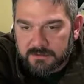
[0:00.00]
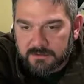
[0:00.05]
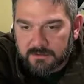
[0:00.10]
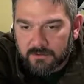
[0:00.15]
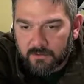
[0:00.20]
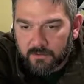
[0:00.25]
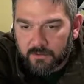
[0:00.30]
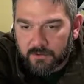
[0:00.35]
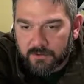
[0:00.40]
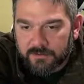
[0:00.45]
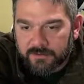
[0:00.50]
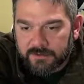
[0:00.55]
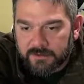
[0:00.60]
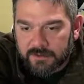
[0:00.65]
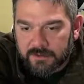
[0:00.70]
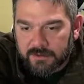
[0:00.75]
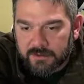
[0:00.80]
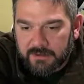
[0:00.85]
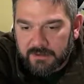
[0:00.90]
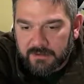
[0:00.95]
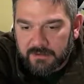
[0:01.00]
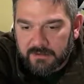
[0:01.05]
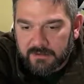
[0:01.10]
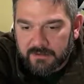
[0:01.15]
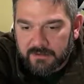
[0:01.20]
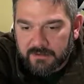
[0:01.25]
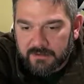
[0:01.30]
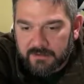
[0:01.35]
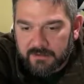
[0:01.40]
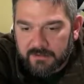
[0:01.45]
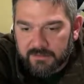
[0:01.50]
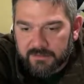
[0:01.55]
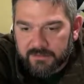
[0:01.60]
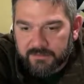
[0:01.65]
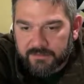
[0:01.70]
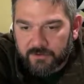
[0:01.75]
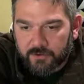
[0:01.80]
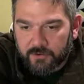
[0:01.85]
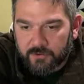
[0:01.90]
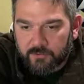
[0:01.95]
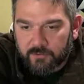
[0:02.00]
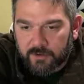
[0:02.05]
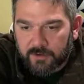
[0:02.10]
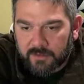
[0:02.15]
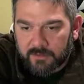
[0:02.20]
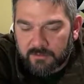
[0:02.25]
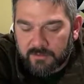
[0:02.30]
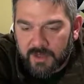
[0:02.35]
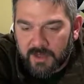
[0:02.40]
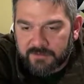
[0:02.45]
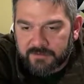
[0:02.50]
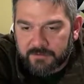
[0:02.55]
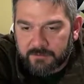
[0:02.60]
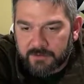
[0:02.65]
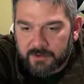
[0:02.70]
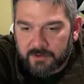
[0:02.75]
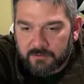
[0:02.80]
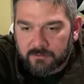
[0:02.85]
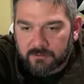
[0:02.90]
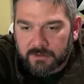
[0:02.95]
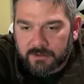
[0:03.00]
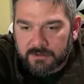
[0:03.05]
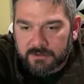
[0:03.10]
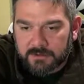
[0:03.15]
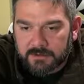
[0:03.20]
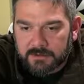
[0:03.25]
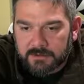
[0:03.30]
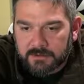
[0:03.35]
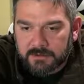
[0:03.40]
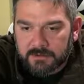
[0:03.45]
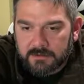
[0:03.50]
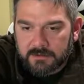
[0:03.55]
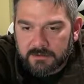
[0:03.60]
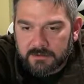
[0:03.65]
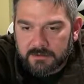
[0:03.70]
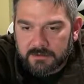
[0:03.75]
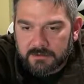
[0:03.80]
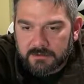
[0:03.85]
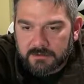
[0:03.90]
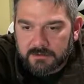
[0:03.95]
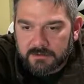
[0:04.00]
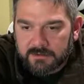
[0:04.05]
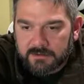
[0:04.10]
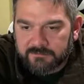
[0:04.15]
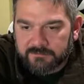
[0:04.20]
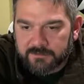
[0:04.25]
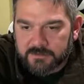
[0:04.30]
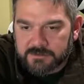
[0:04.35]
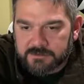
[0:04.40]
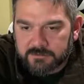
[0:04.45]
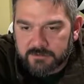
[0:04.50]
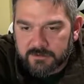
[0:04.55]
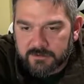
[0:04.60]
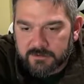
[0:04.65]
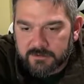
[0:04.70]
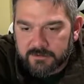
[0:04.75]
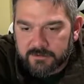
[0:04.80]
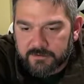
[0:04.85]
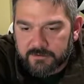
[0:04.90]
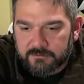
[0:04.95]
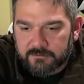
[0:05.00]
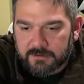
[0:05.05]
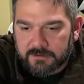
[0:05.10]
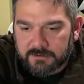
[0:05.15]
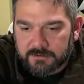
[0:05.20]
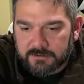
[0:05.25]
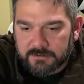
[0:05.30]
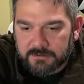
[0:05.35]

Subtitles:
or the third one, not the middle one. The first one or the third one.